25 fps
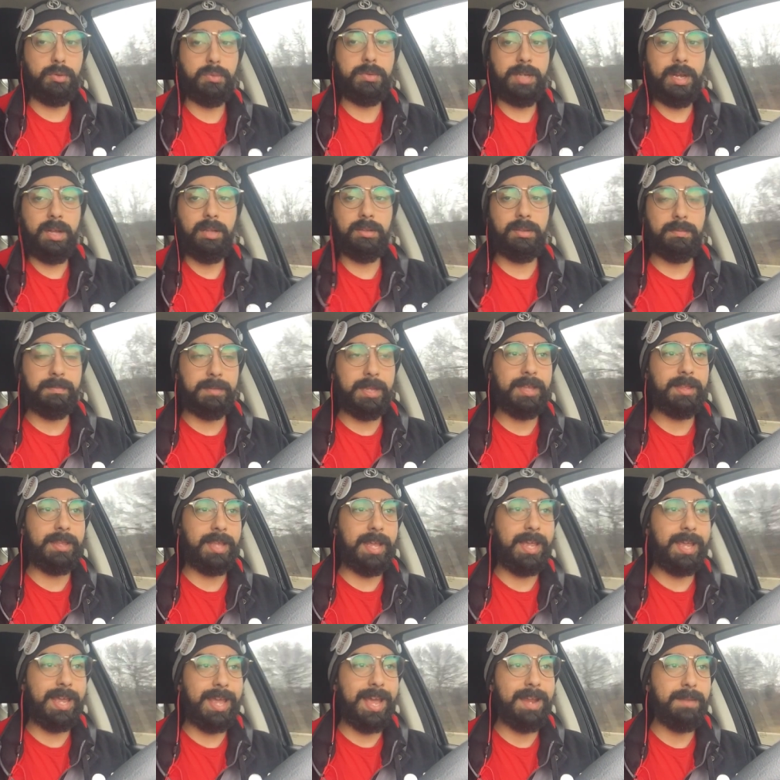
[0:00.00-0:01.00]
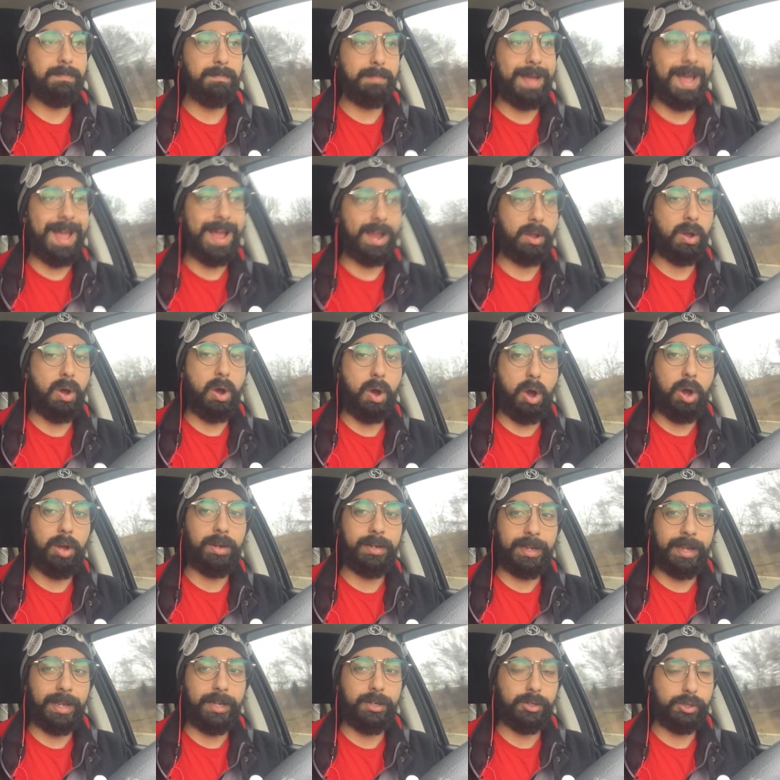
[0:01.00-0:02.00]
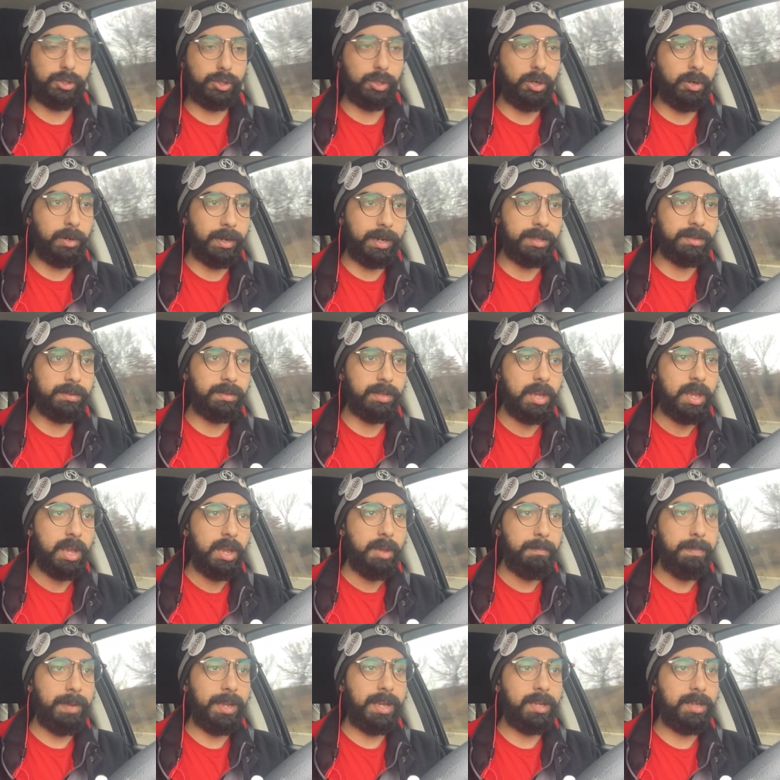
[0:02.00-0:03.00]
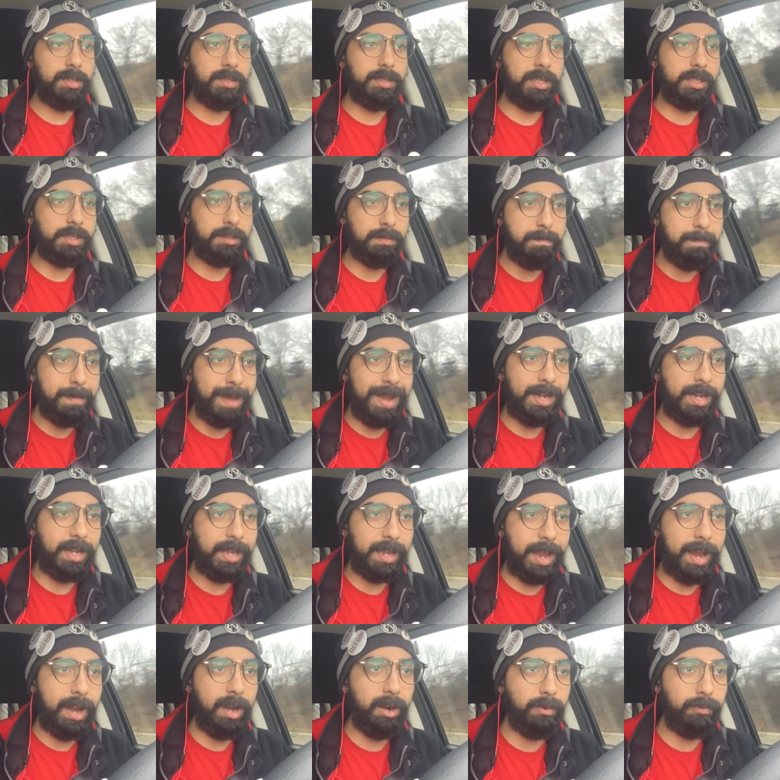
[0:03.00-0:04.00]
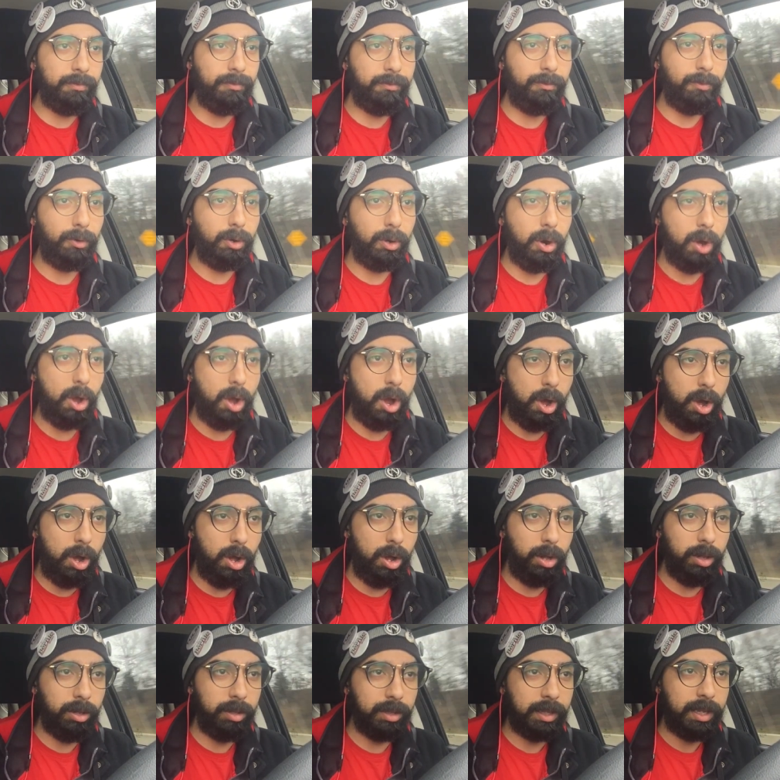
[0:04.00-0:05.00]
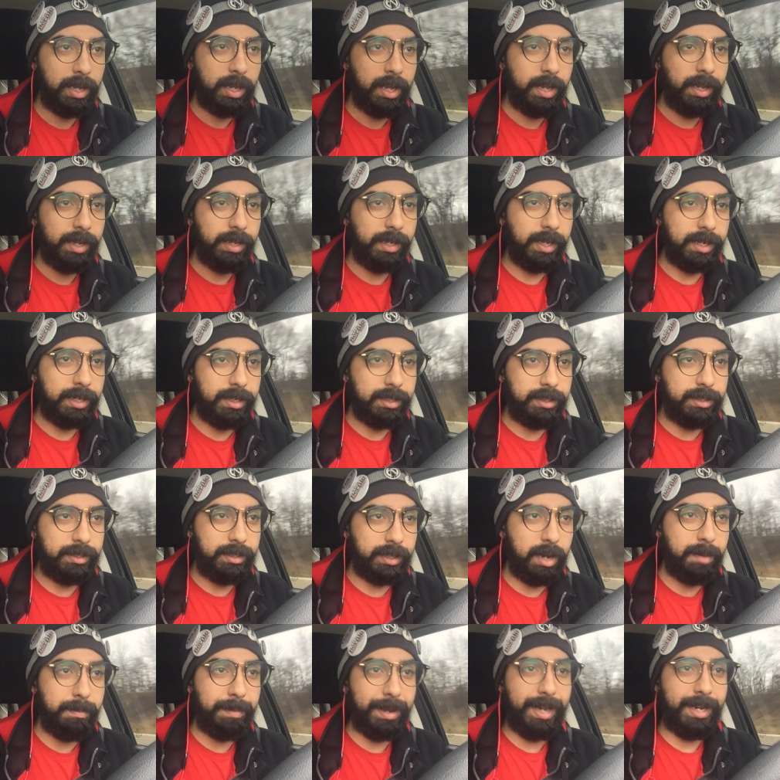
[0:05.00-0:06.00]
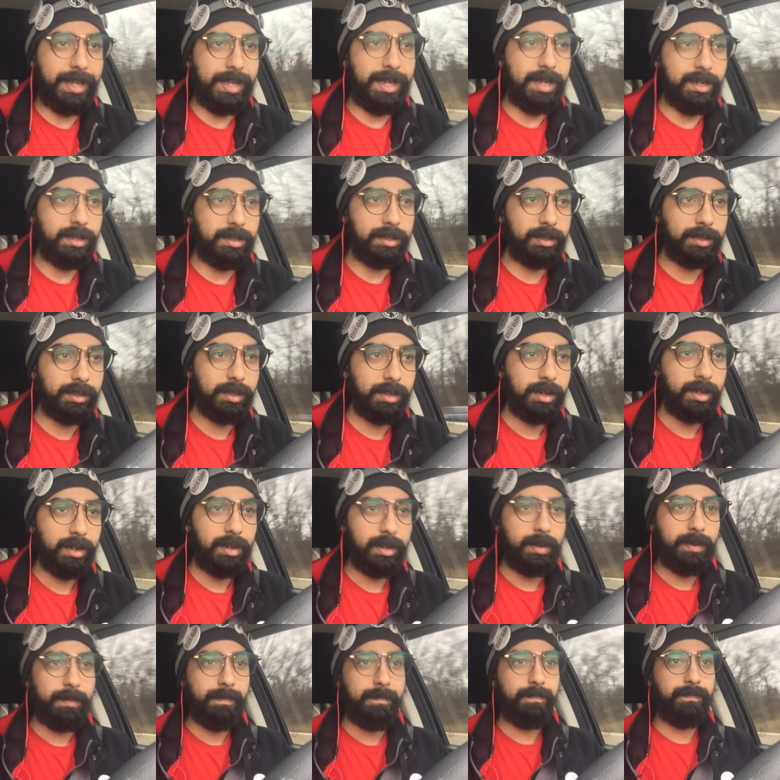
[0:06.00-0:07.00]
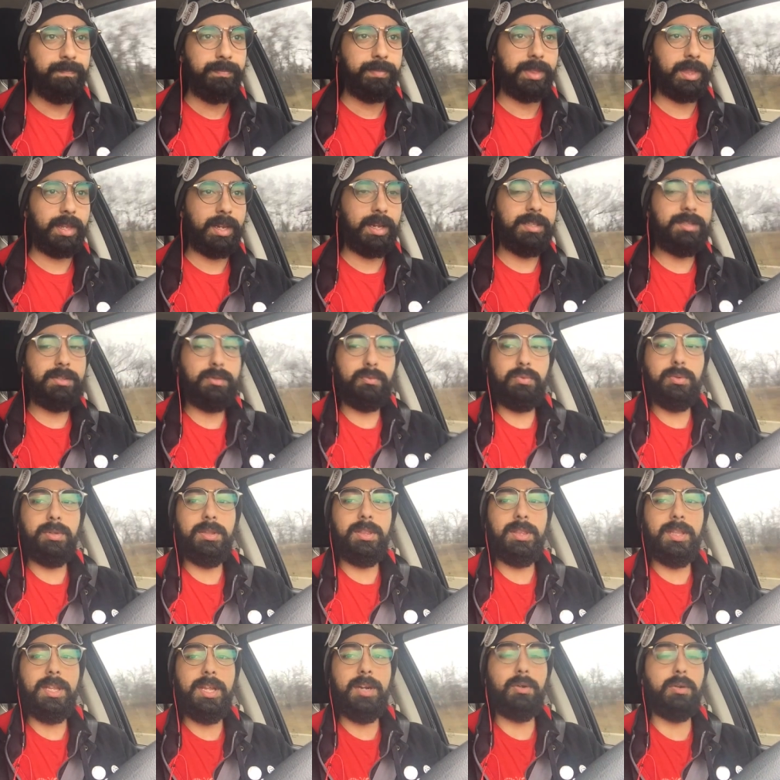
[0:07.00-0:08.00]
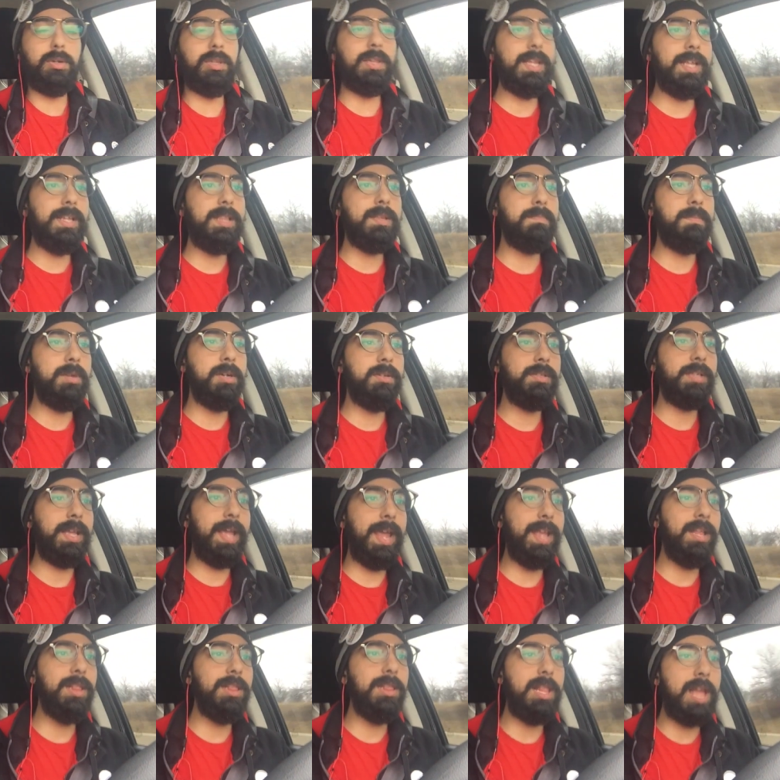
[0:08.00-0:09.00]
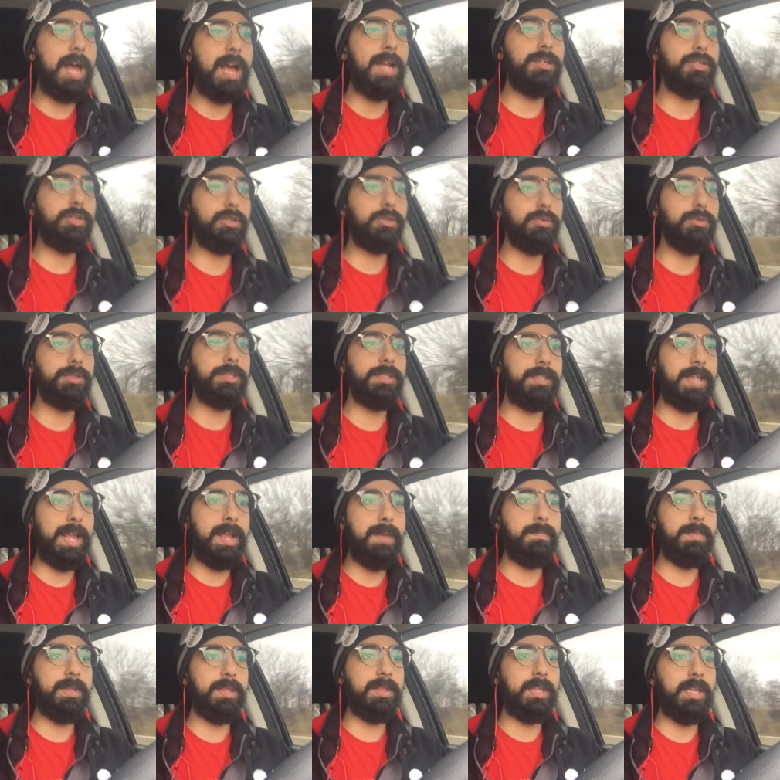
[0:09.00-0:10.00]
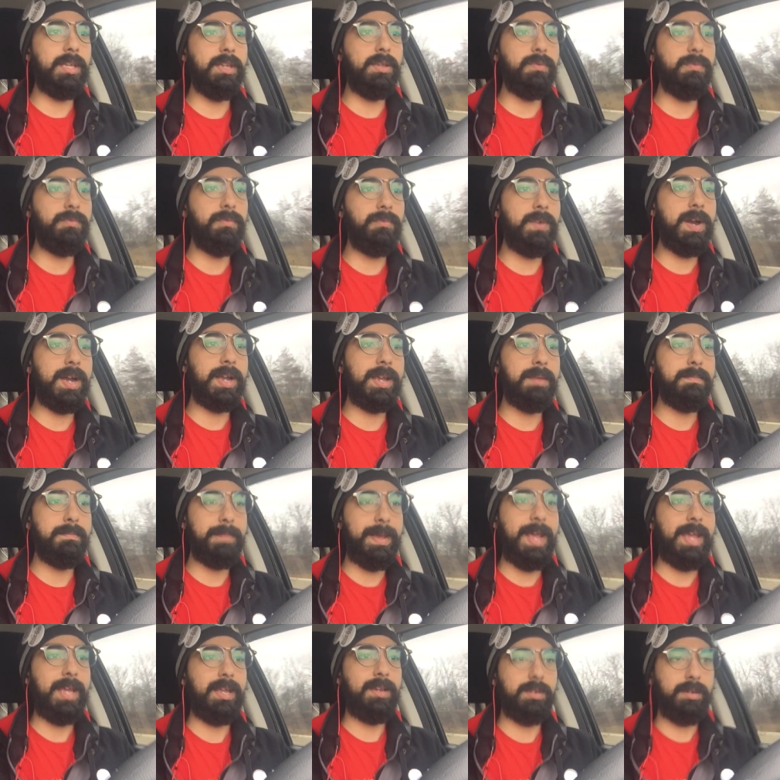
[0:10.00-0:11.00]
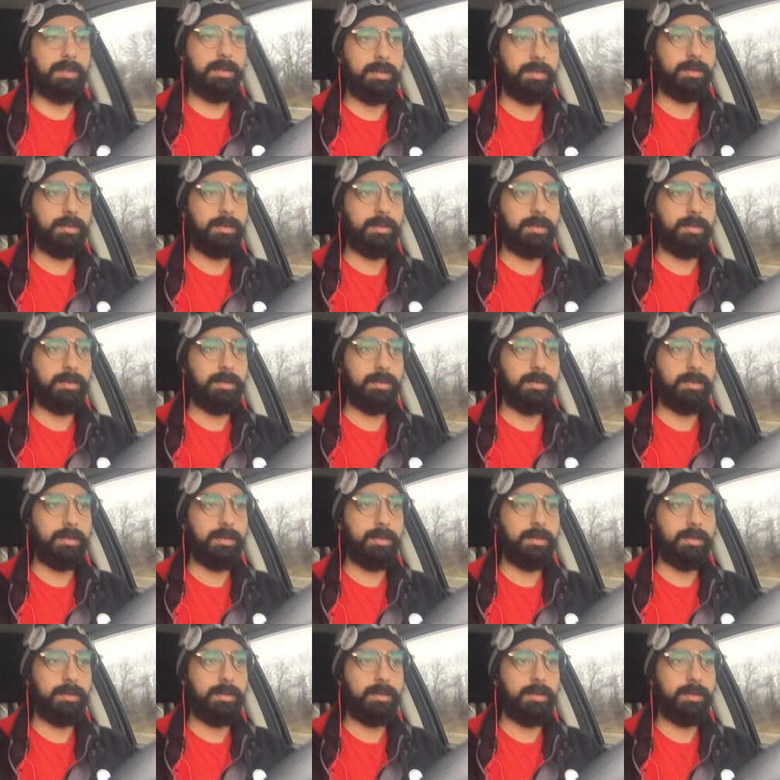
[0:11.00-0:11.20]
You tell them that they get back on insurance because it's Medicare for all, you dumb idiot. It's literally the most illogical statement that you fucking made.